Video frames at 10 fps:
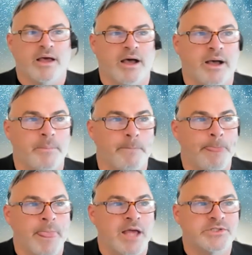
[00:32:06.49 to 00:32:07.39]
Um,
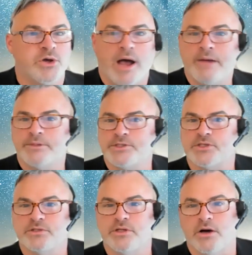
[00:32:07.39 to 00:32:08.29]
so I
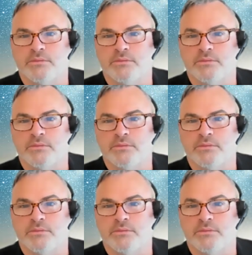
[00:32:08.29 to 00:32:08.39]
was,